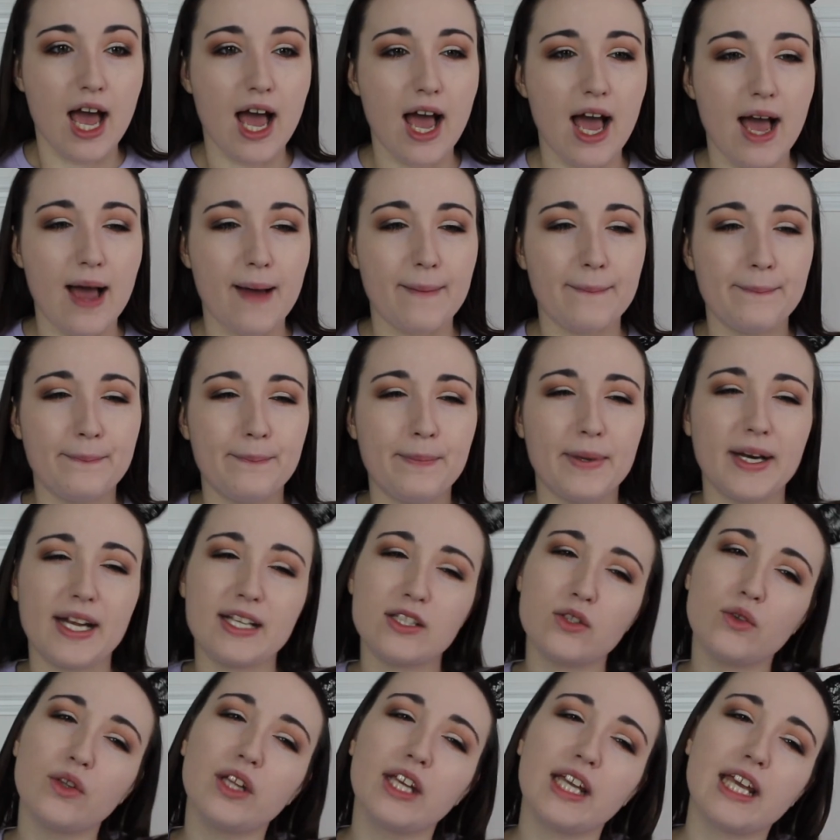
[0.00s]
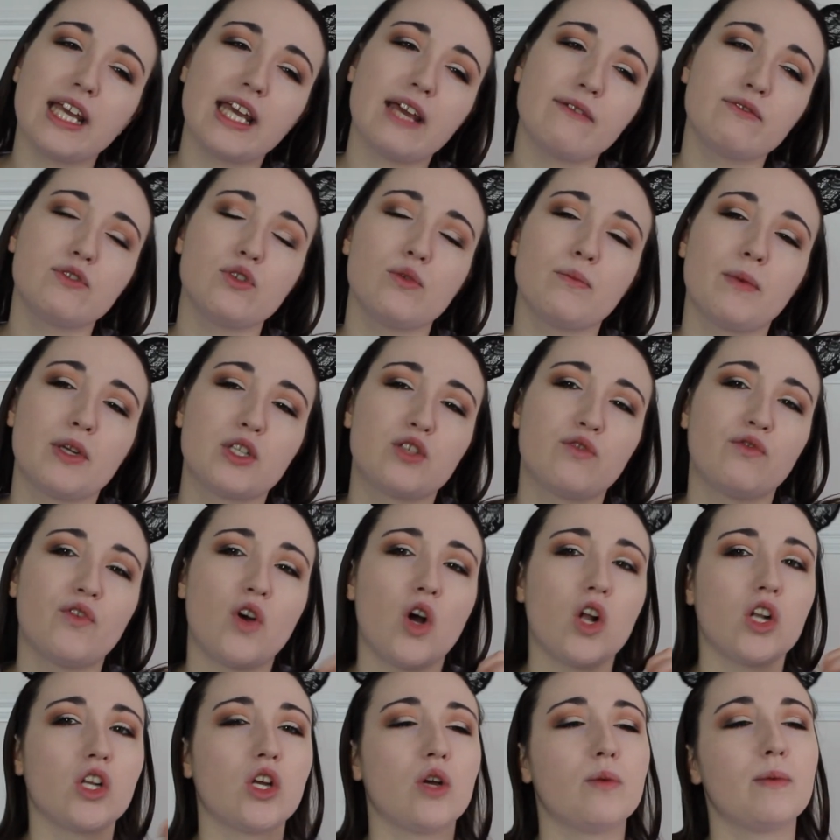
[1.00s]
Um, but I don't think it gives you much
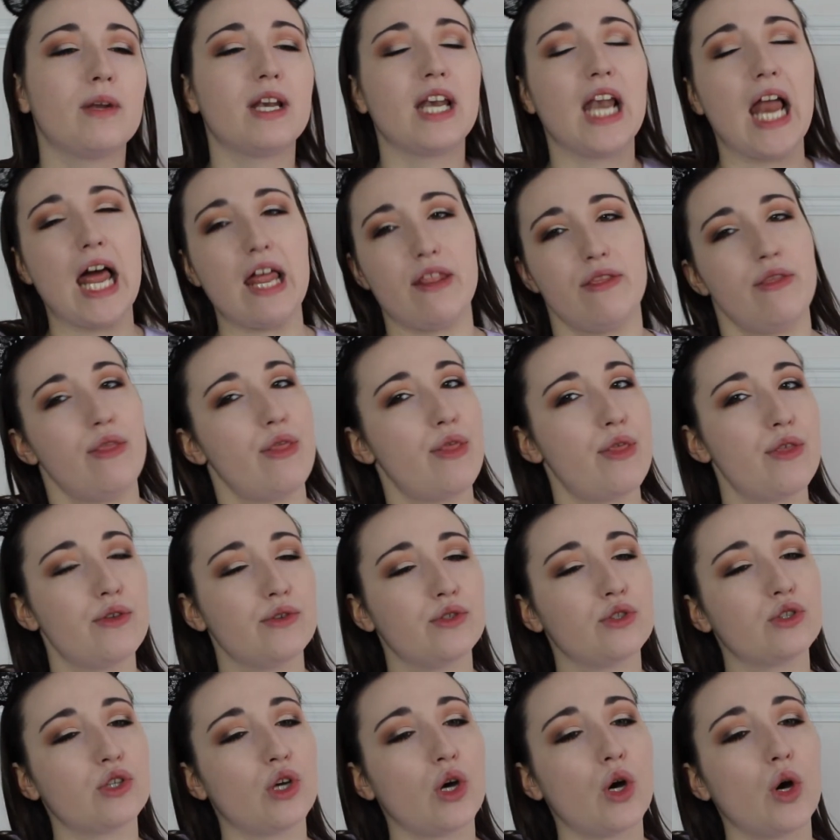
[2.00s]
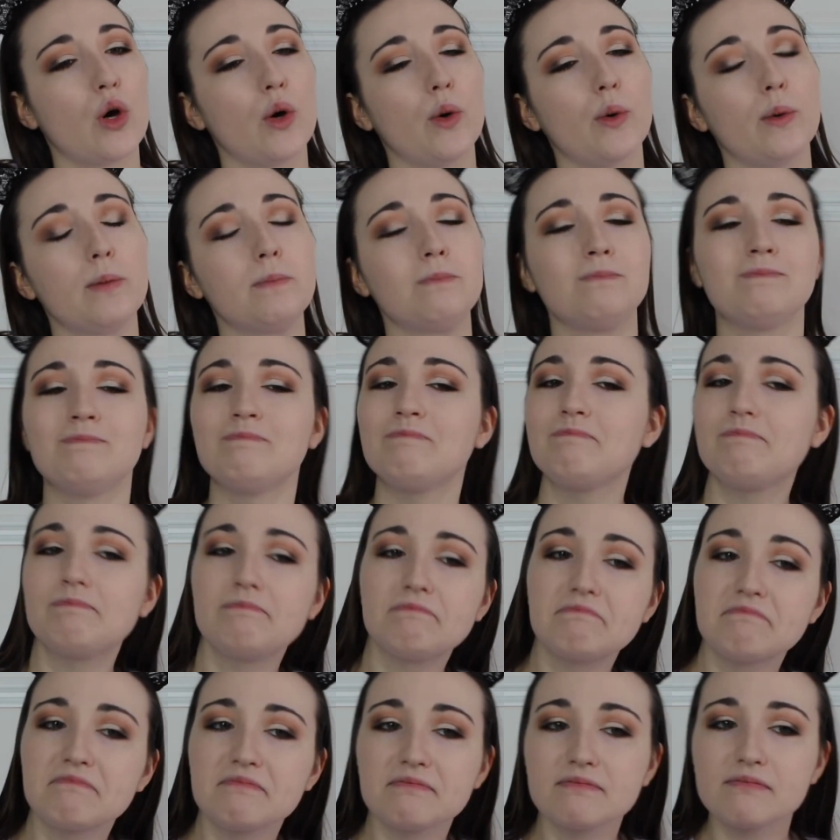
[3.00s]
volume and length. So
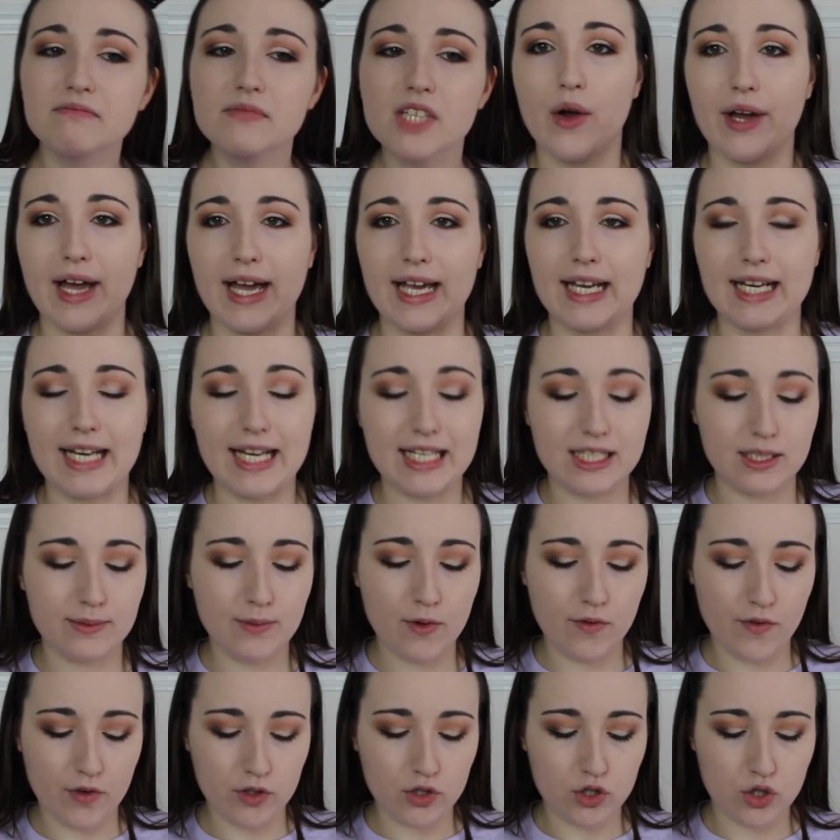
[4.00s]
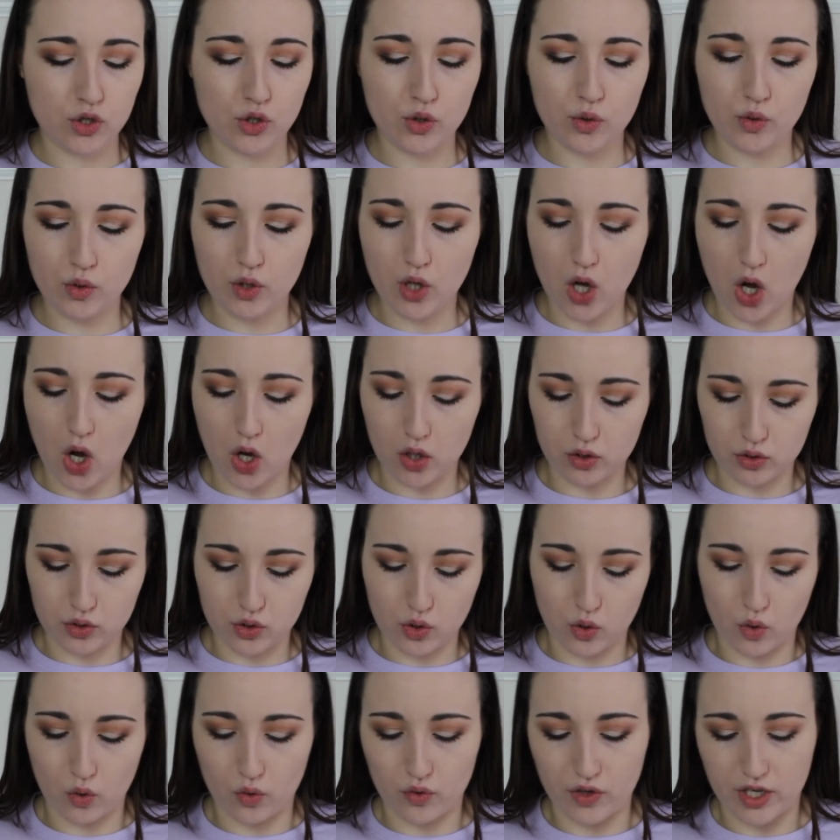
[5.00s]
Okay, let's move on to
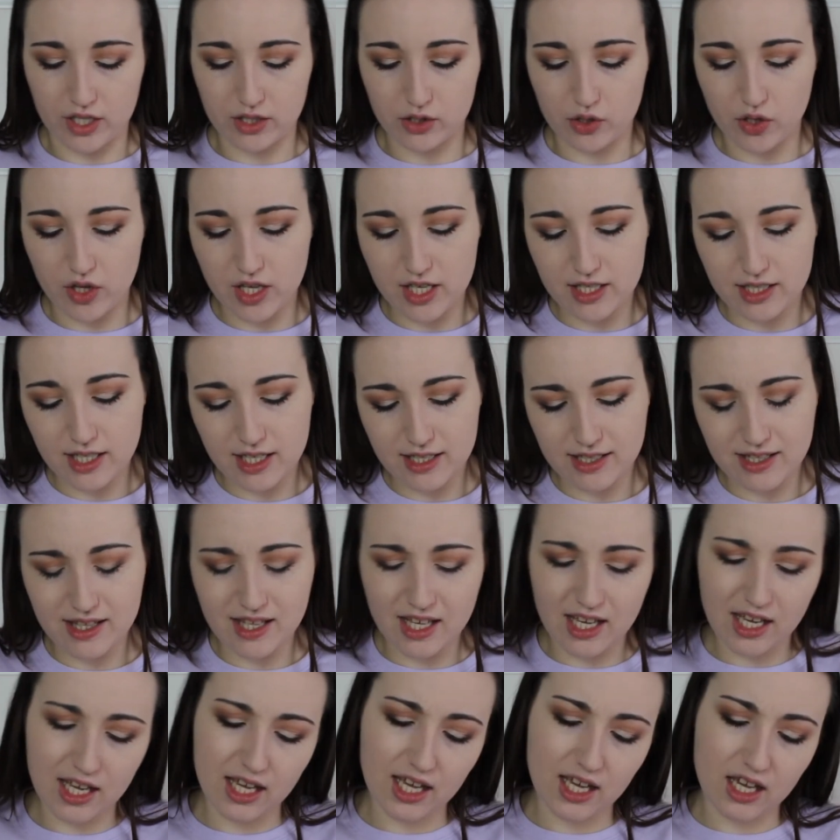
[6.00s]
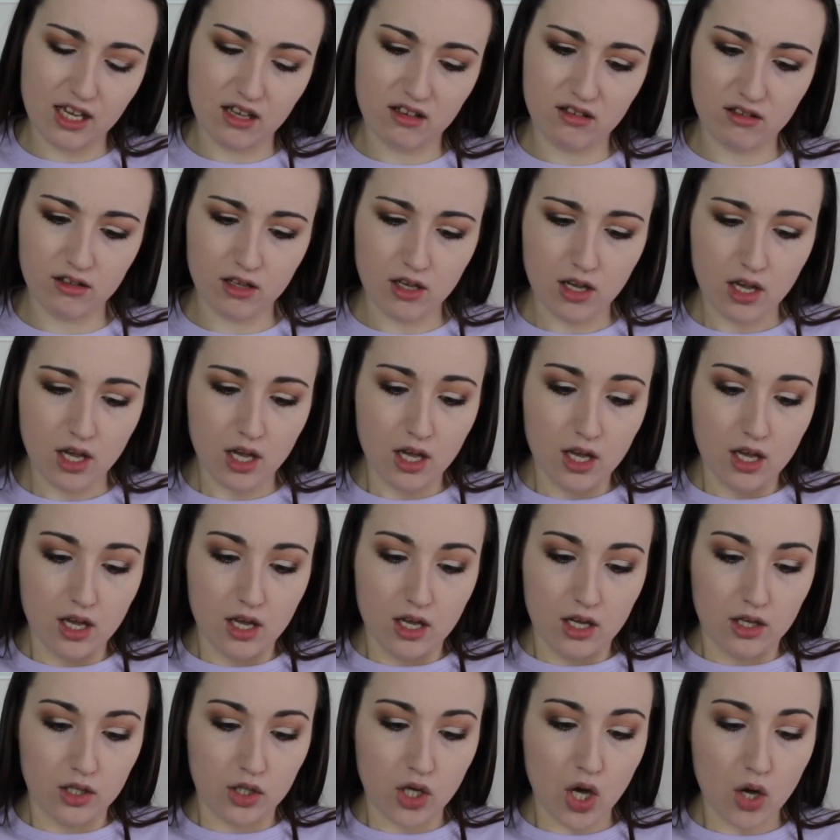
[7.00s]
contouring. So this is the
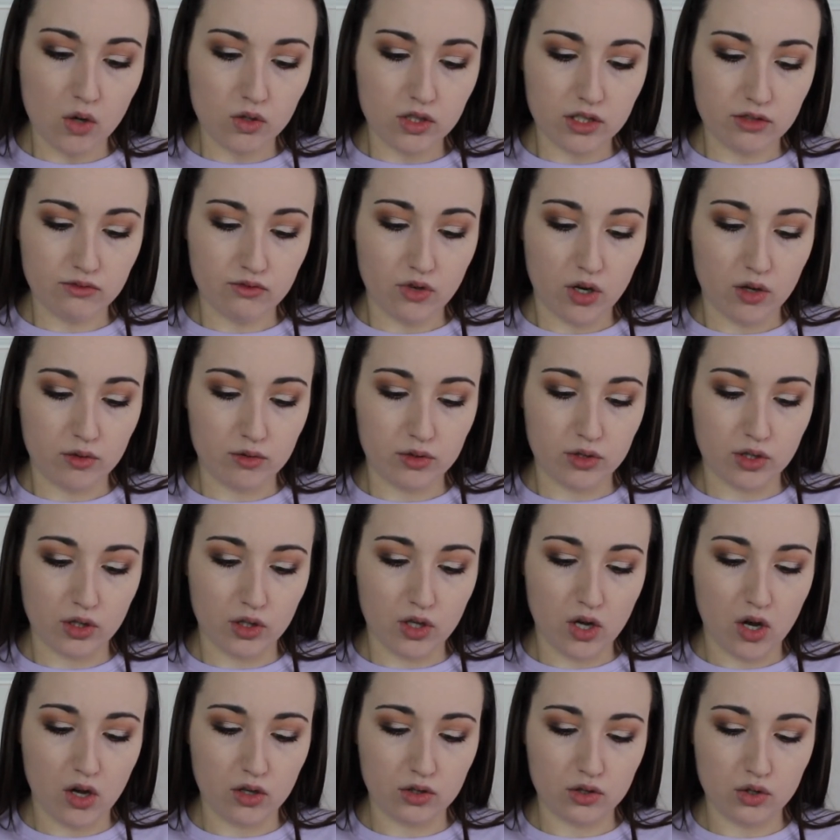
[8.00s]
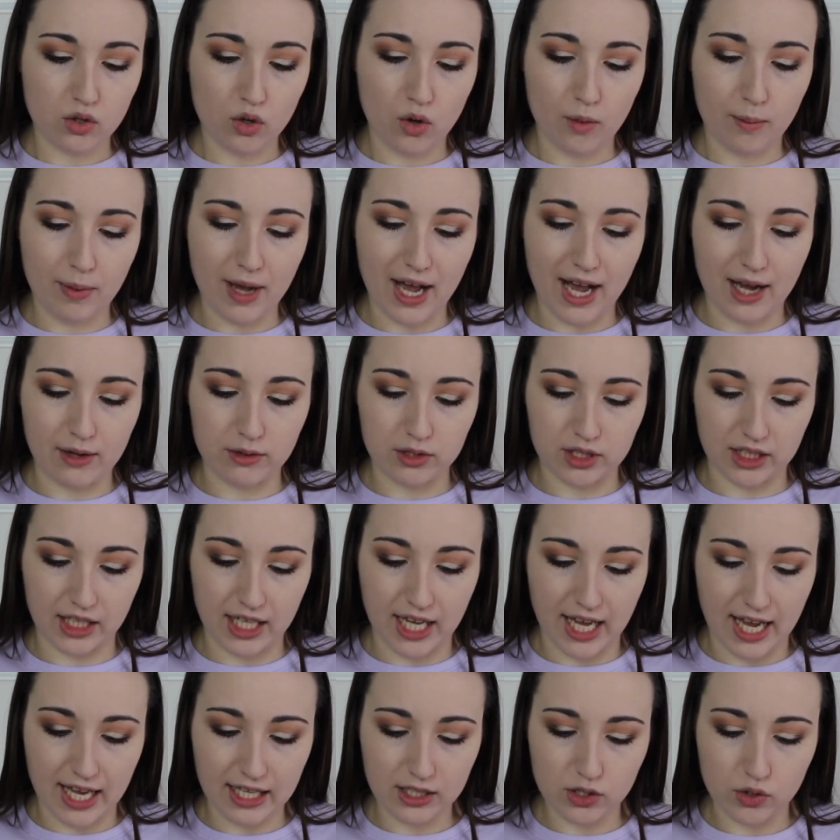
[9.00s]
Golden Rose Contour Powder
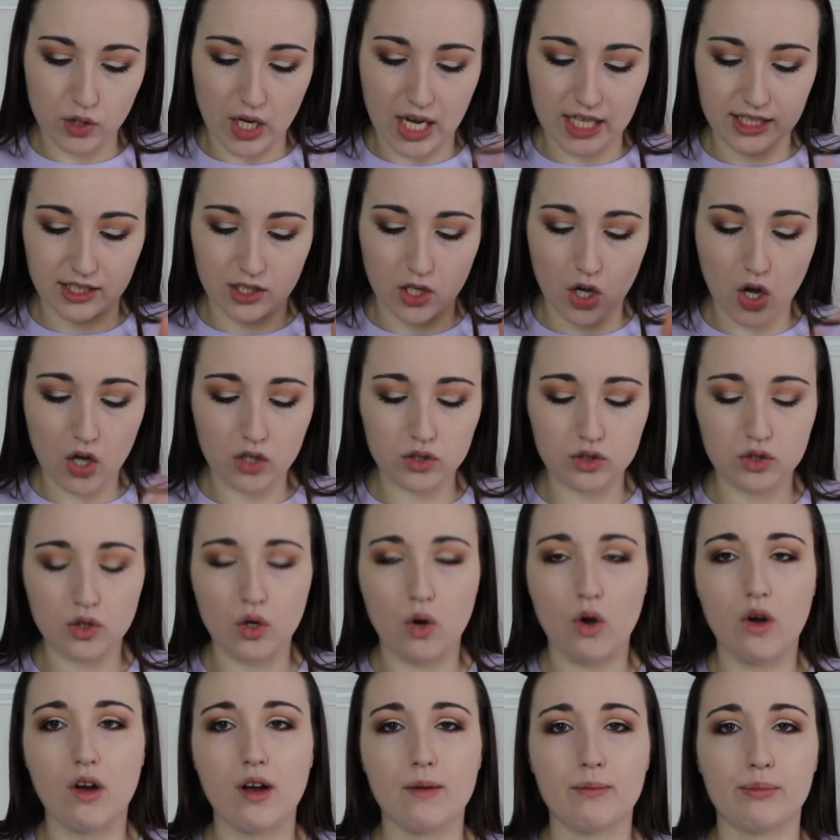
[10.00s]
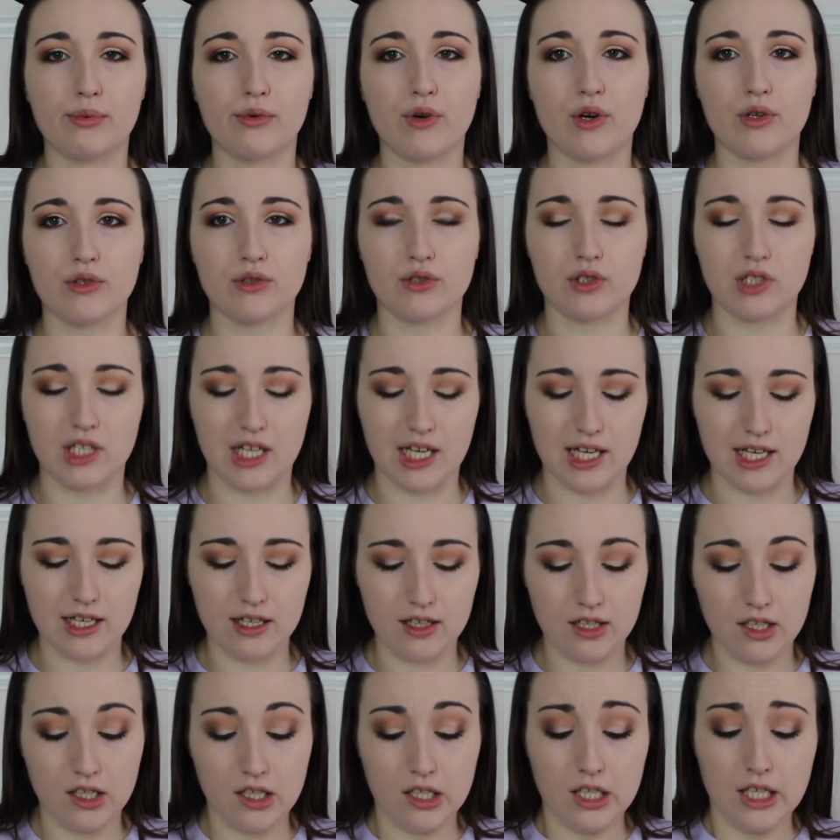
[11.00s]
Kit. So it has a contour, a
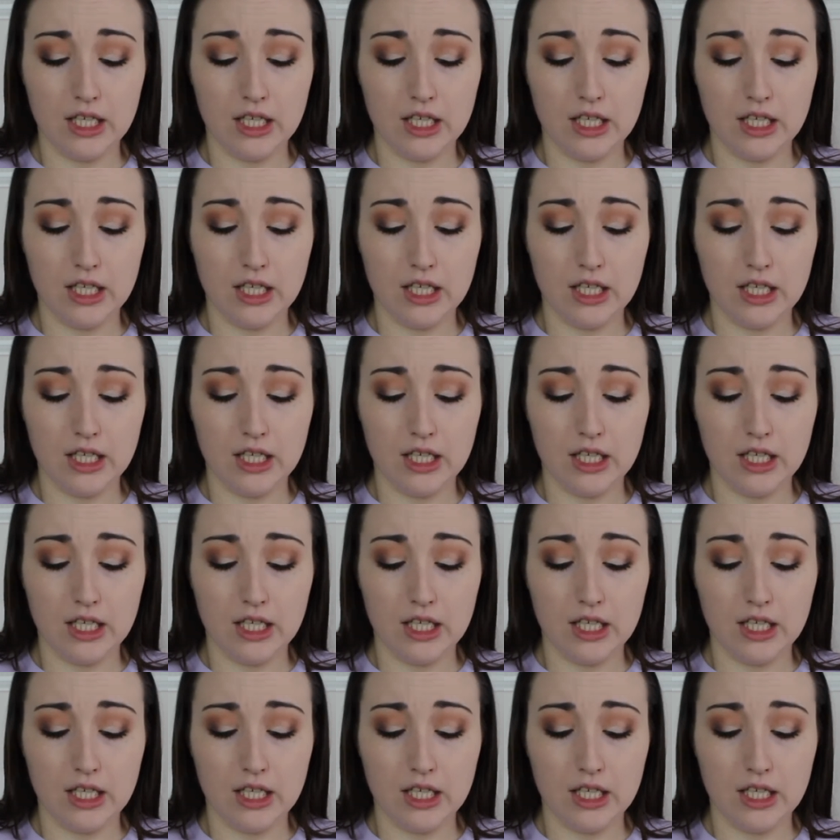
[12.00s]
bronzer,